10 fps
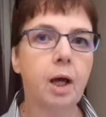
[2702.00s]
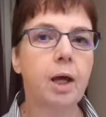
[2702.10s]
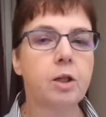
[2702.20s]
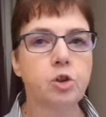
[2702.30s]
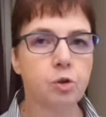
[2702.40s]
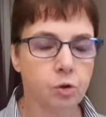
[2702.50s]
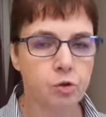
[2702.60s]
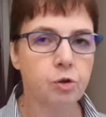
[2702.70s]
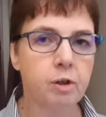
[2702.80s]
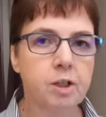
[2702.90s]
and you're
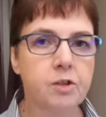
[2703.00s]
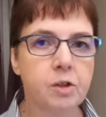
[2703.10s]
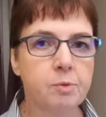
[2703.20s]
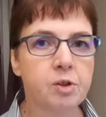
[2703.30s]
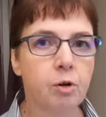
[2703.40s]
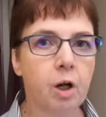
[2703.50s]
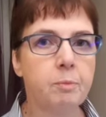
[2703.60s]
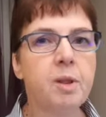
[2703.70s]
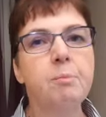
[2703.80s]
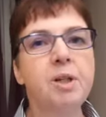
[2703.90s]
not already
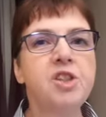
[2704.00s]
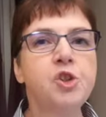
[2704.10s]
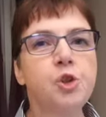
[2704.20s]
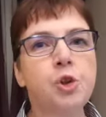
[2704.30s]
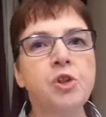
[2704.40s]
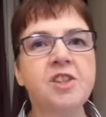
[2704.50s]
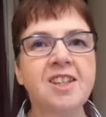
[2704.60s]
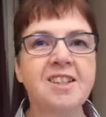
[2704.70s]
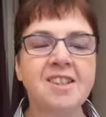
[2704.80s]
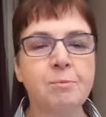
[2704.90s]
subscribed, then please do
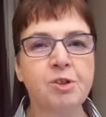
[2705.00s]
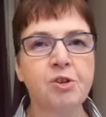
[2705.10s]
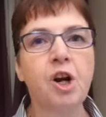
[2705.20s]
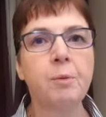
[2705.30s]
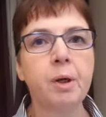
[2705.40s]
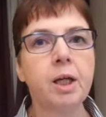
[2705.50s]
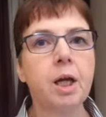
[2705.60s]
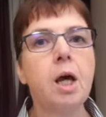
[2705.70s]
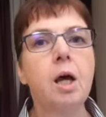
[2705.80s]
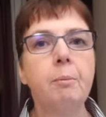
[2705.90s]
consider subscribing,
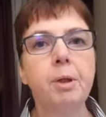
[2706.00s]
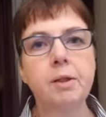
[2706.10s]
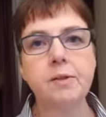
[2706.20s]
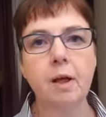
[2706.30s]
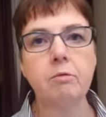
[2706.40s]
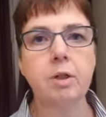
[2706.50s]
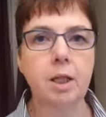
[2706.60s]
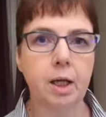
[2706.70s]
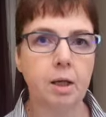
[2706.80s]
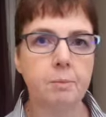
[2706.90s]
because that really
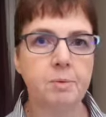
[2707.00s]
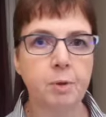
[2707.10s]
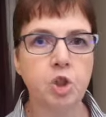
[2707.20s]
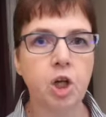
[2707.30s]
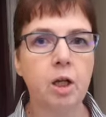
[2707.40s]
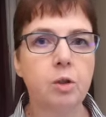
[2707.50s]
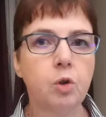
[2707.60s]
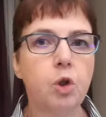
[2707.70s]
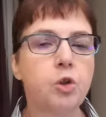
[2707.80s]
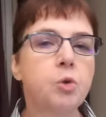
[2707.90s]
helps my channel.
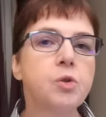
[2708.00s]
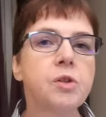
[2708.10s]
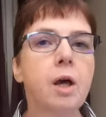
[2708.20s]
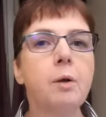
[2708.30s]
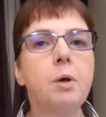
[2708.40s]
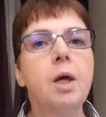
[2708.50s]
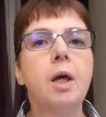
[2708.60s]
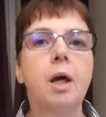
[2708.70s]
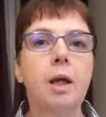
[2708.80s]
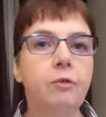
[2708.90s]
And also,
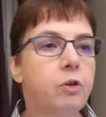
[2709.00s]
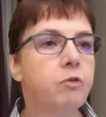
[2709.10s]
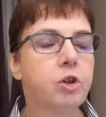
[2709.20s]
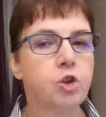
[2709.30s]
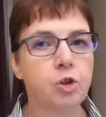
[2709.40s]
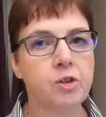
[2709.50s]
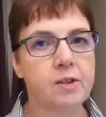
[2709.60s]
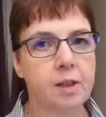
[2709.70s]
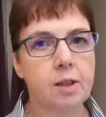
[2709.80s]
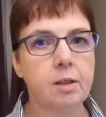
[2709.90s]
if you've enjoyed
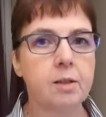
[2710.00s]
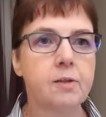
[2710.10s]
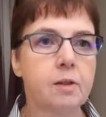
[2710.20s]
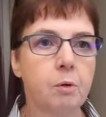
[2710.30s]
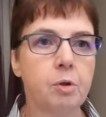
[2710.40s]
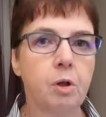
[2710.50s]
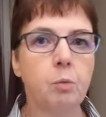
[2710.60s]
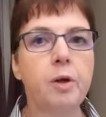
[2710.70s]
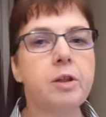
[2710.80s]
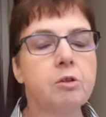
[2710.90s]
seeing this sew along,
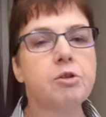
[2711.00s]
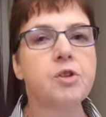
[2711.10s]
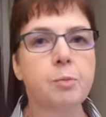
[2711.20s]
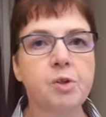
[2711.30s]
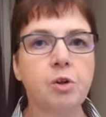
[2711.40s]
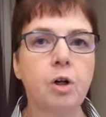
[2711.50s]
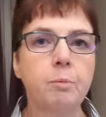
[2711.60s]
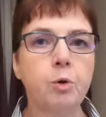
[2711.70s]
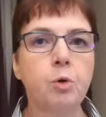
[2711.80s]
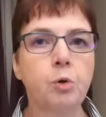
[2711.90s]
whether you're a
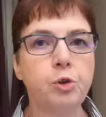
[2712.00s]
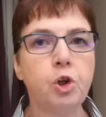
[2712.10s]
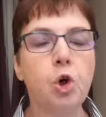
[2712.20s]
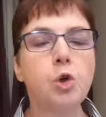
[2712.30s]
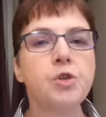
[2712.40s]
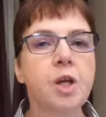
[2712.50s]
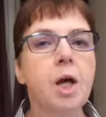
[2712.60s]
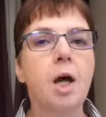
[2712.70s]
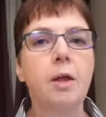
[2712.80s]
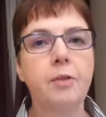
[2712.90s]
subscriber or not,
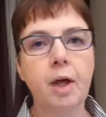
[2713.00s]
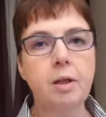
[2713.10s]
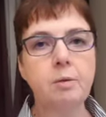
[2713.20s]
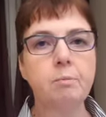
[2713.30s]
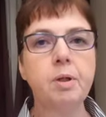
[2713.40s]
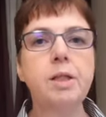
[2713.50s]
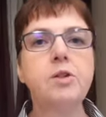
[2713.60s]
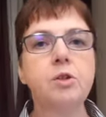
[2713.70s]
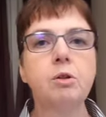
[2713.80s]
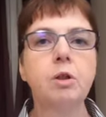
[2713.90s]
then please
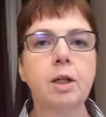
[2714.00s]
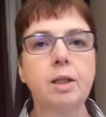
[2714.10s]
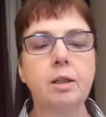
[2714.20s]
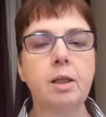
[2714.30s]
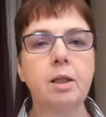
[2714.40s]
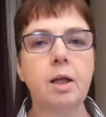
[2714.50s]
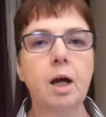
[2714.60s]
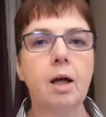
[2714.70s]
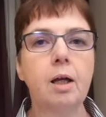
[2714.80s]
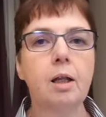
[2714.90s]
do click the
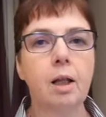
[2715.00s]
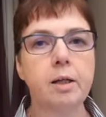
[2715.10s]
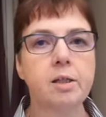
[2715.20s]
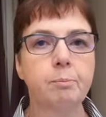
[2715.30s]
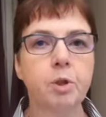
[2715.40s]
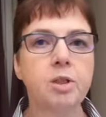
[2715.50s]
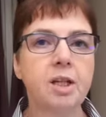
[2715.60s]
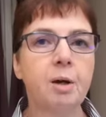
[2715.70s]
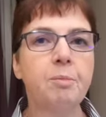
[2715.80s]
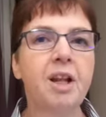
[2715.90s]
like button
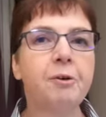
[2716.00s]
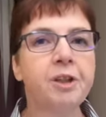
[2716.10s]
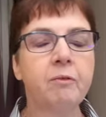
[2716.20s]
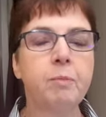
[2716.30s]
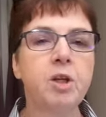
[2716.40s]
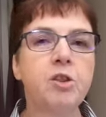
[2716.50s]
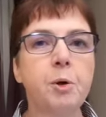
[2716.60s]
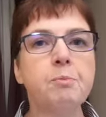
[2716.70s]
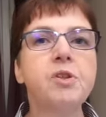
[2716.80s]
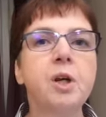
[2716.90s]
down below and give me a
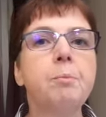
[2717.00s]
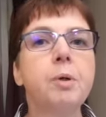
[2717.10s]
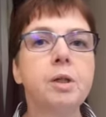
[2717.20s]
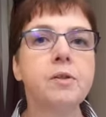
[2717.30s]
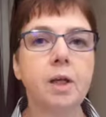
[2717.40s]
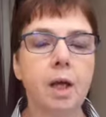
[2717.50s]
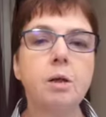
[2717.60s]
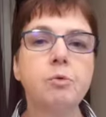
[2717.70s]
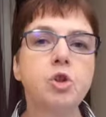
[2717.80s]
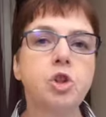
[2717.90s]
thumbs up, because it
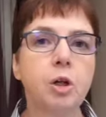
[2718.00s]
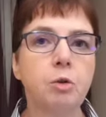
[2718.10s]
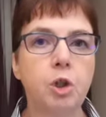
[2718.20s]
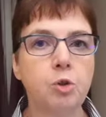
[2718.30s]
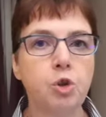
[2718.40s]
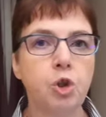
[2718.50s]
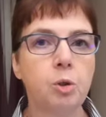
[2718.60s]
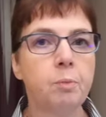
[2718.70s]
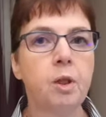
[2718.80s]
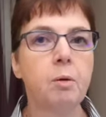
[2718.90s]
helps to show YouTube
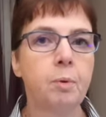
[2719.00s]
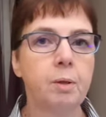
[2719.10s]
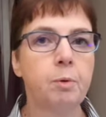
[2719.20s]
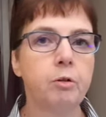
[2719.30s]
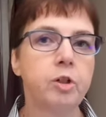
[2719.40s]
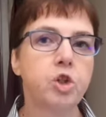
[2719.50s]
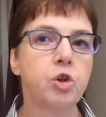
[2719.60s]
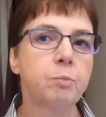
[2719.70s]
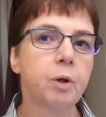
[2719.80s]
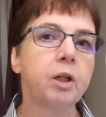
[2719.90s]
that people are
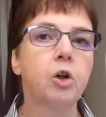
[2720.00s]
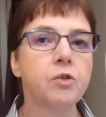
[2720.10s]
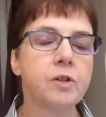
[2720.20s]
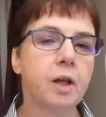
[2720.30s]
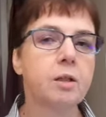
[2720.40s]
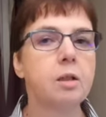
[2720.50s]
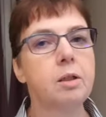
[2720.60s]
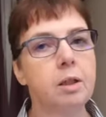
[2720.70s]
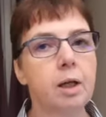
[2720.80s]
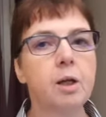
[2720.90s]
enjoying my content and
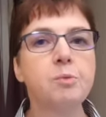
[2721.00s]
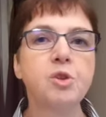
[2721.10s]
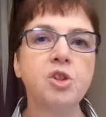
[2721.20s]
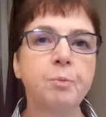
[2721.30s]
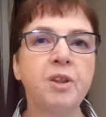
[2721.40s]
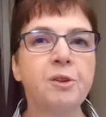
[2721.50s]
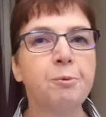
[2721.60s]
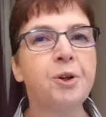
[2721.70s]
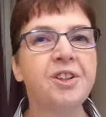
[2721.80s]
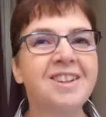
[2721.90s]
it helps to spread the
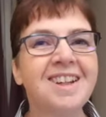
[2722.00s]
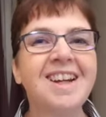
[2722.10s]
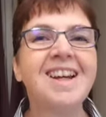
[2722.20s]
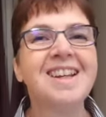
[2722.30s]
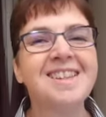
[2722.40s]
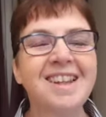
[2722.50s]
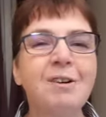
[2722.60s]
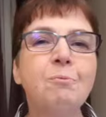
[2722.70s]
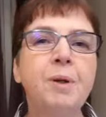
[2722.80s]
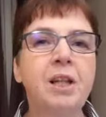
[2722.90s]
word. So that
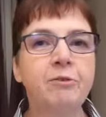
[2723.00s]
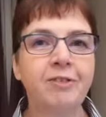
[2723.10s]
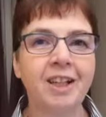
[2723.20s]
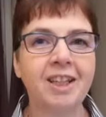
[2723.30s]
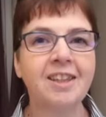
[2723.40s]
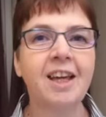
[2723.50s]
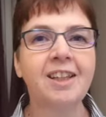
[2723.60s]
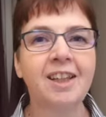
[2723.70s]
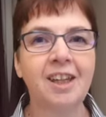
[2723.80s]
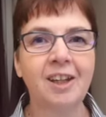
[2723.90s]
would be lovely.
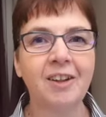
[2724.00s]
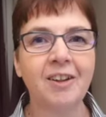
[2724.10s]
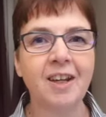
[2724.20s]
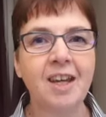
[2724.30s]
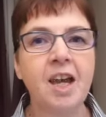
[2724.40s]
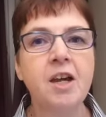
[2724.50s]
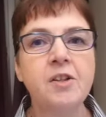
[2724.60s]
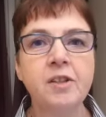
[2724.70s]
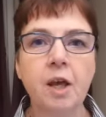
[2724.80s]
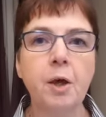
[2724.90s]
Thank you.
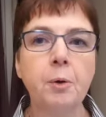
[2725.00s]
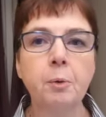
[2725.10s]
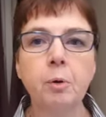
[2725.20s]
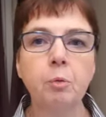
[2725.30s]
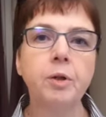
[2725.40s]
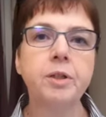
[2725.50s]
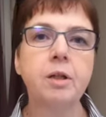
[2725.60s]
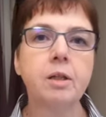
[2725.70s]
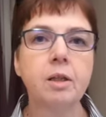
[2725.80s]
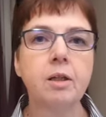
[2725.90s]
So, what did I
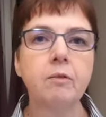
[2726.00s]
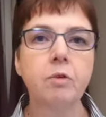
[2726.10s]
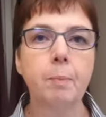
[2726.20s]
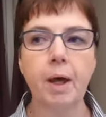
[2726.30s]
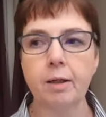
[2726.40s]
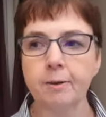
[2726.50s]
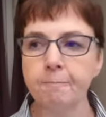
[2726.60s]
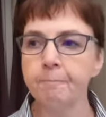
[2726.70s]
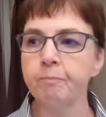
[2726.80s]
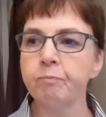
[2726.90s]
think of the pattern?
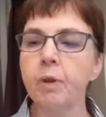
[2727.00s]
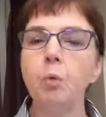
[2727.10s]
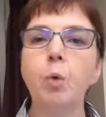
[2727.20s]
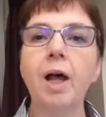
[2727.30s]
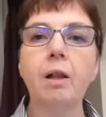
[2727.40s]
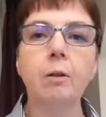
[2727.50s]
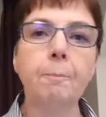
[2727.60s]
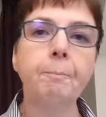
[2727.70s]
Well,